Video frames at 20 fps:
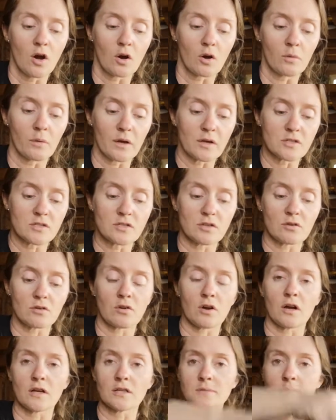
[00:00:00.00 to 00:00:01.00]
or else they'll
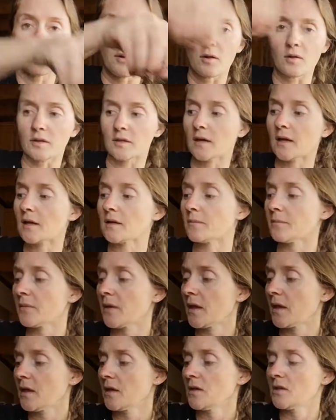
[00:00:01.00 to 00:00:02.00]
cross-pollinate.
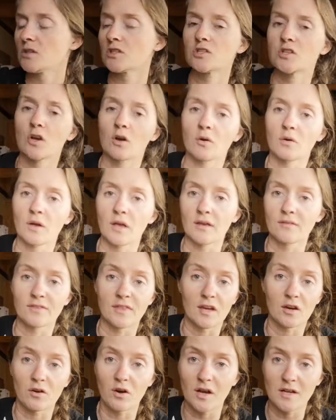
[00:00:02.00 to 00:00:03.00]
So if
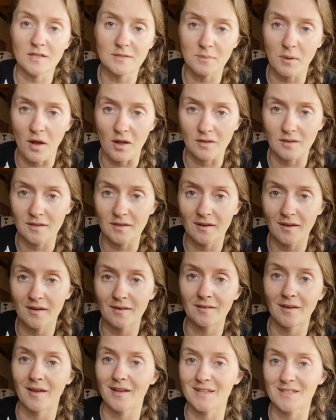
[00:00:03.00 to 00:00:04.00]
they
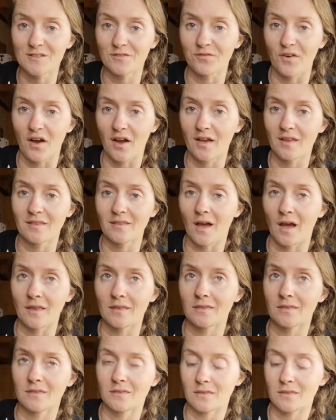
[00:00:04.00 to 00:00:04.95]
cross-pollinate, it's fine.